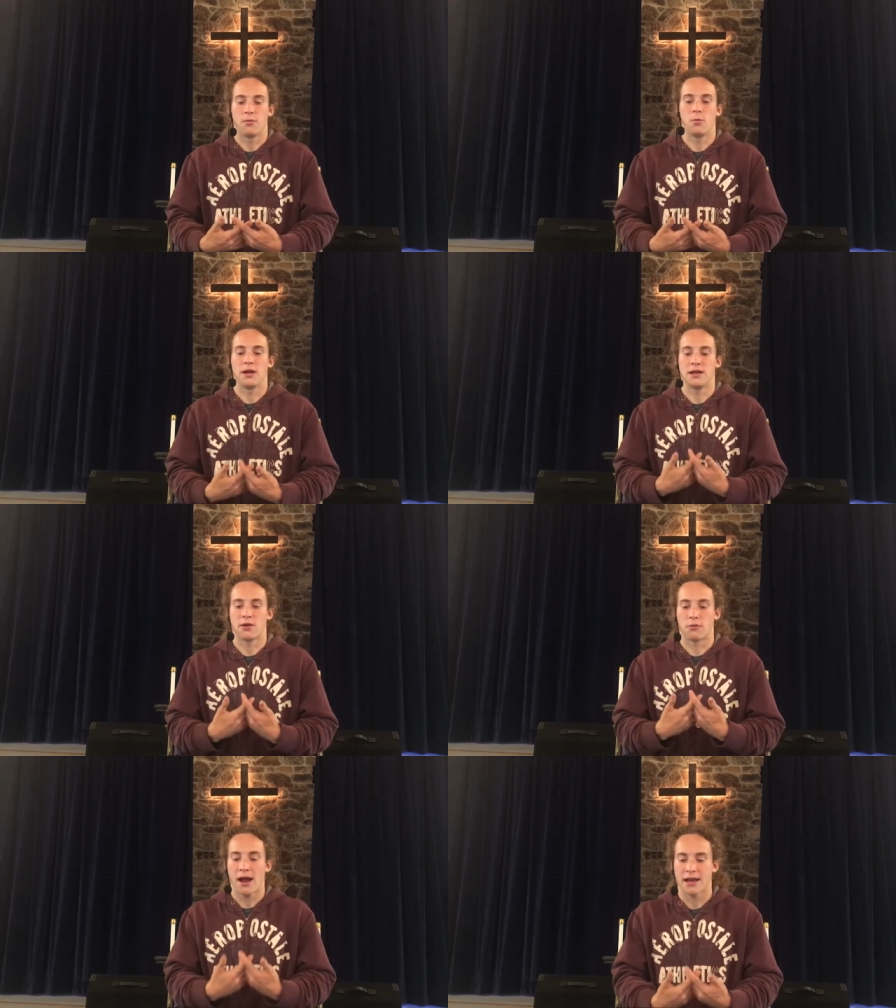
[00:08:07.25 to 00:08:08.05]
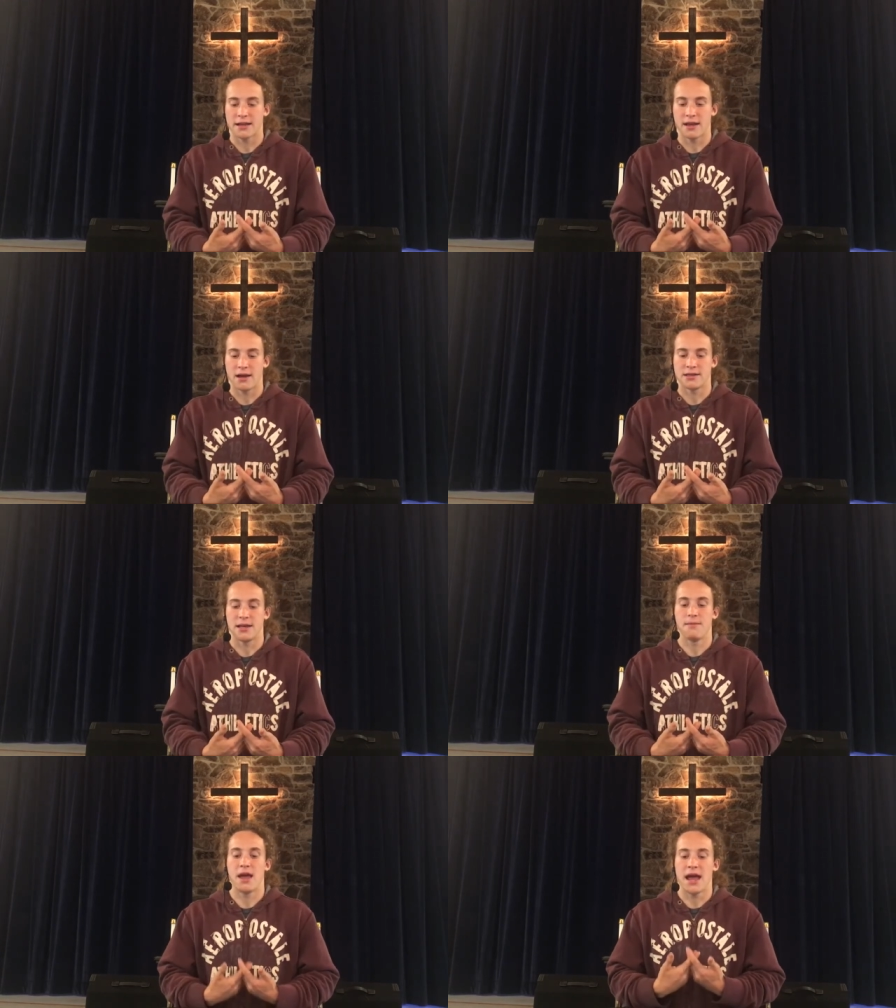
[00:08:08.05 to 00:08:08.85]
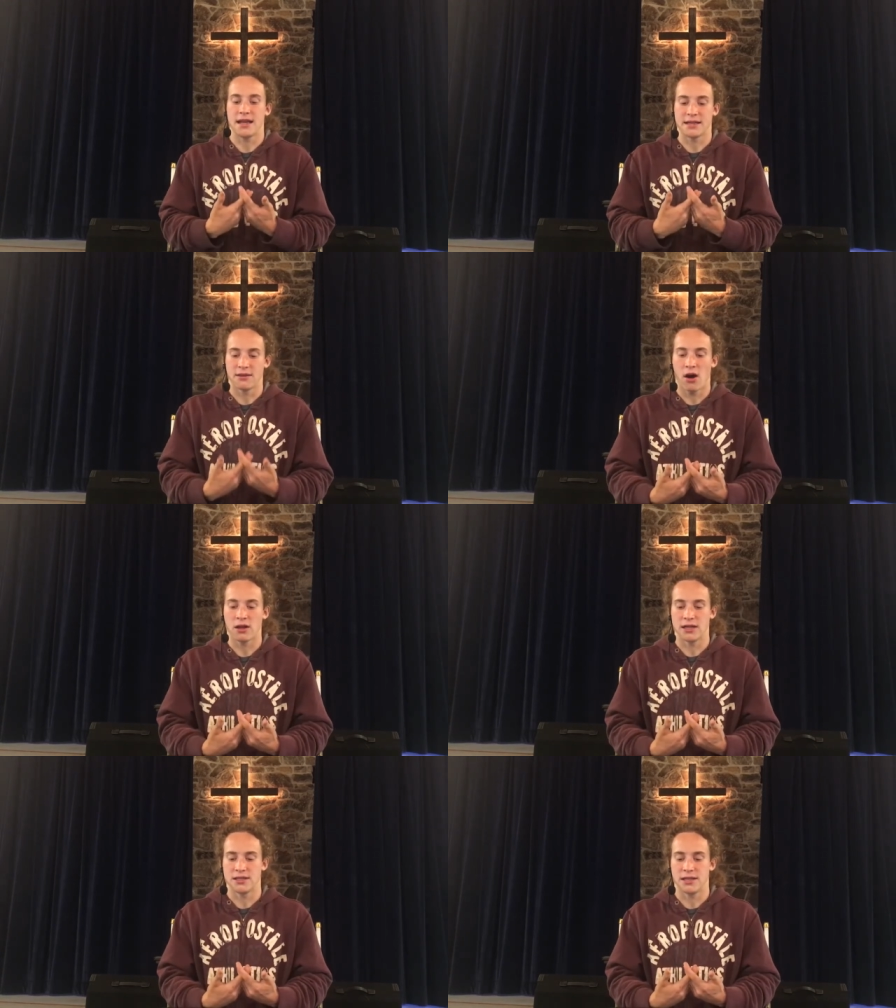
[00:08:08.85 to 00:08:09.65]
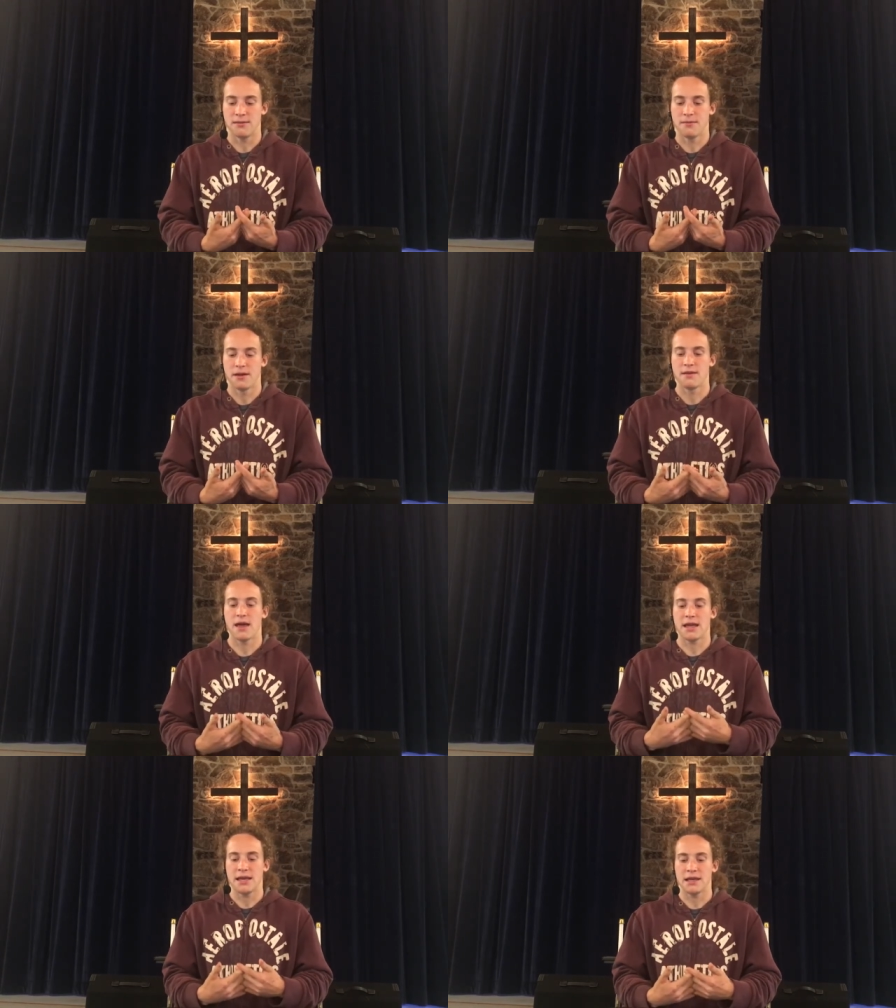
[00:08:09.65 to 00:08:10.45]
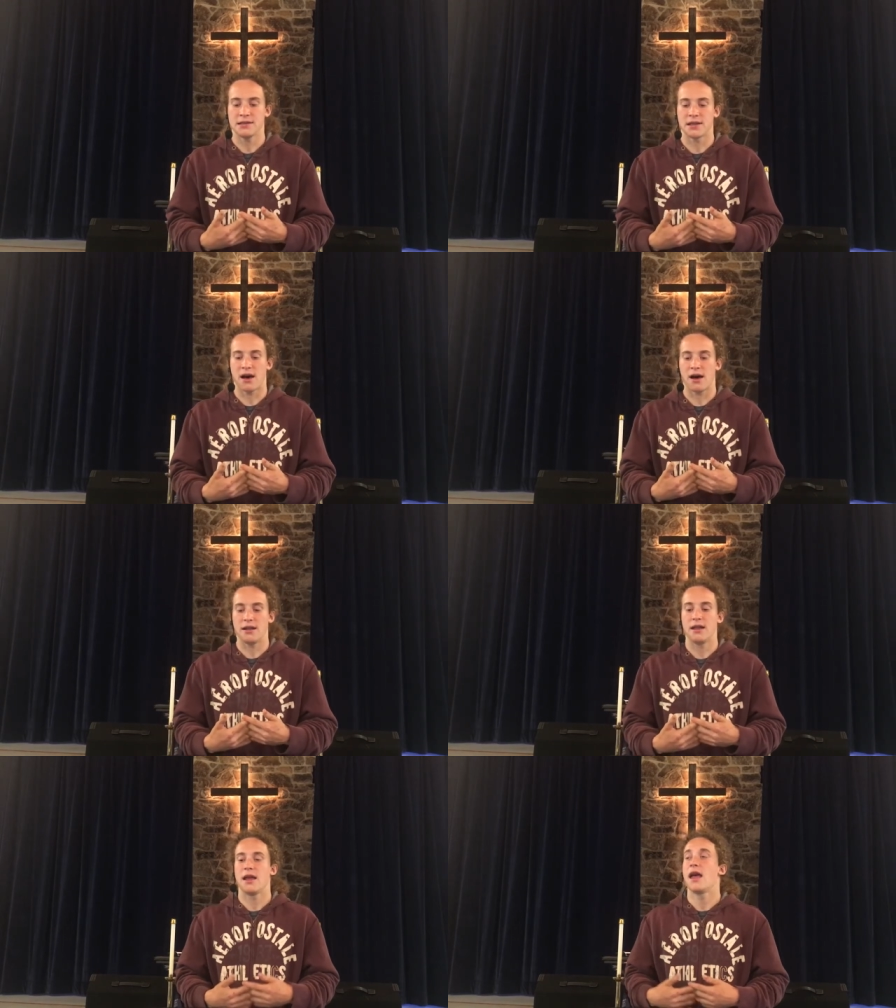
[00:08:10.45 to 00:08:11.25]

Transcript: We need to recognize Him and acknowledge Him that He is God